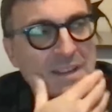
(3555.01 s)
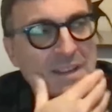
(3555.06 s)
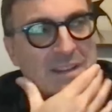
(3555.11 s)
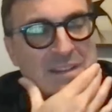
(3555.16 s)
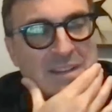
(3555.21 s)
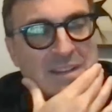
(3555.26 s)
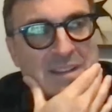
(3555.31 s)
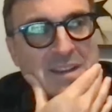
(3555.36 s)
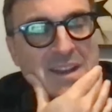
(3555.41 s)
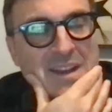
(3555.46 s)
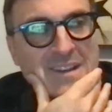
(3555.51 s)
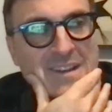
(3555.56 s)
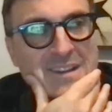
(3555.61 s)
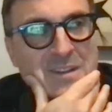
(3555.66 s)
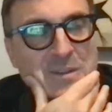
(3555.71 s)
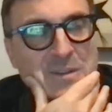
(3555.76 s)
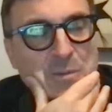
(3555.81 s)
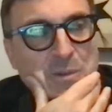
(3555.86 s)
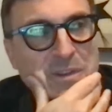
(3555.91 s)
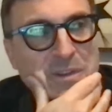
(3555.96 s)
get
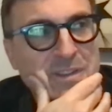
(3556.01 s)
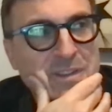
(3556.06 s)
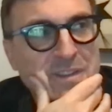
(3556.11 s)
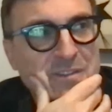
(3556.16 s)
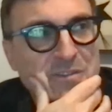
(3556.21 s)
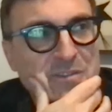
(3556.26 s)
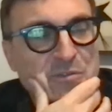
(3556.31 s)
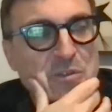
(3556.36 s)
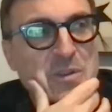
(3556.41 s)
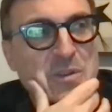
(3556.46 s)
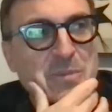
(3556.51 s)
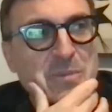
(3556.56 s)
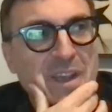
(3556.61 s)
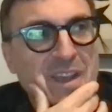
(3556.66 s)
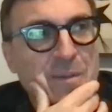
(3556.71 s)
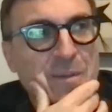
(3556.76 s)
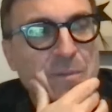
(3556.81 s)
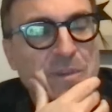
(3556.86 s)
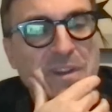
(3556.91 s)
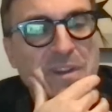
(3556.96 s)
connected with Extreme
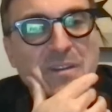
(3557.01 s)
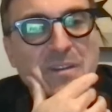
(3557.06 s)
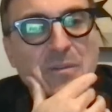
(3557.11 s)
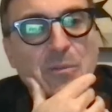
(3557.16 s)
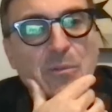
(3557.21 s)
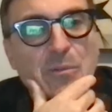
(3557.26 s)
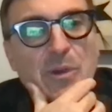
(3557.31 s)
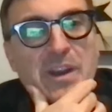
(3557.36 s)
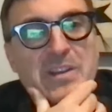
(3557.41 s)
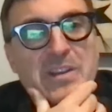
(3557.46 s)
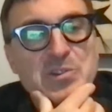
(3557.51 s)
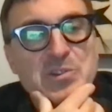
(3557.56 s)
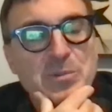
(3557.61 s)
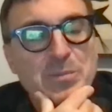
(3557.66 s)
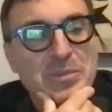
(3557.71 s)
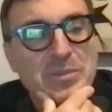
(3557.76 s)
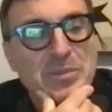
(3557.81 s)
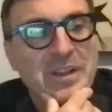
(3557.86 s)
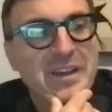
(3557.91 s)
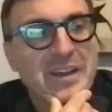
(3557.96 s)
Gammon and rate
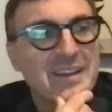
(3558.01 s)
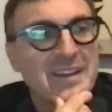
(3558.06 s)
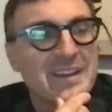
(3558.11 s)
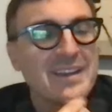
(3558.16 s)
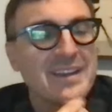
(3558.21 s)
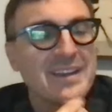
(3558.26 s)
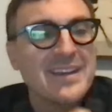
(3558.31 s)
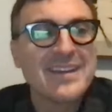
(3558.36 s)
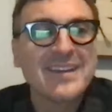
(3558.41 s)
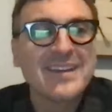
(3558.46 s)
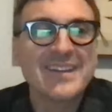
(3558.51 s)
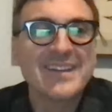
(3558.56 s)
your play,